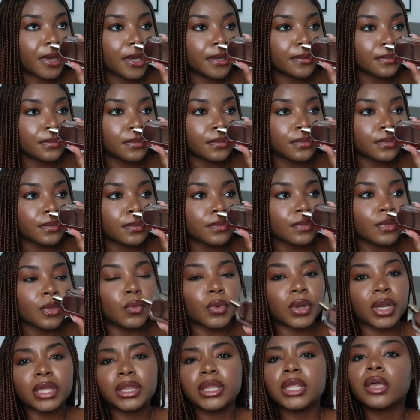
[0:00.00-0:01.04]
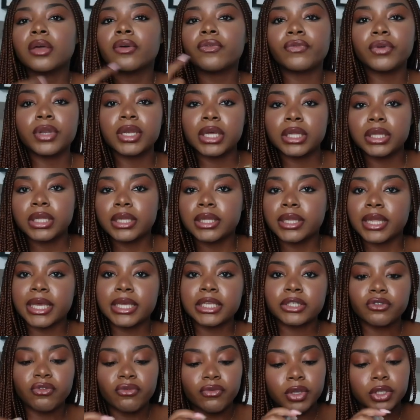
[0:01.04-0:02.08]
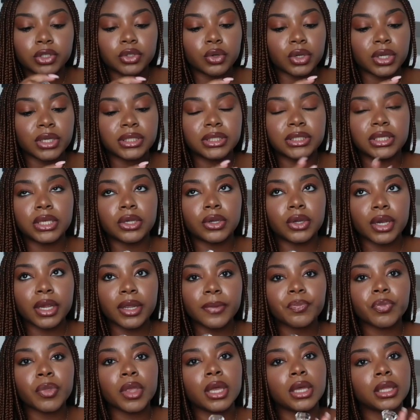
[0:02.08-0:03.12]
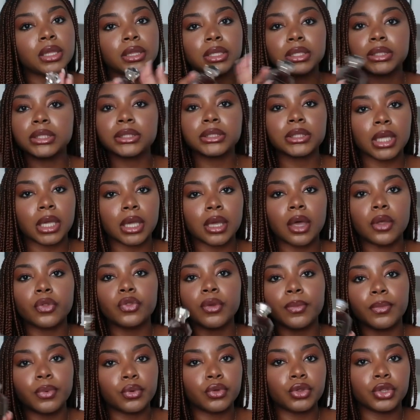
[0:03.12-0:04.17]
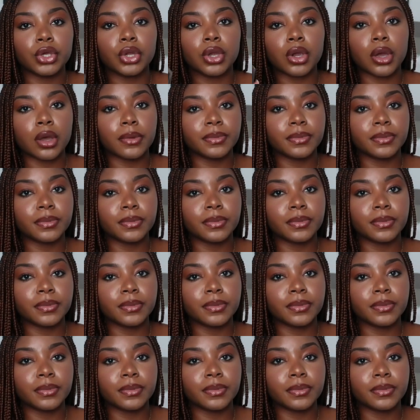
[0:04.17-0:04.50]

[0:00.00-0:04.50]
but when I think of Vanilla Lace from Victoria's Secret, this is like the bougier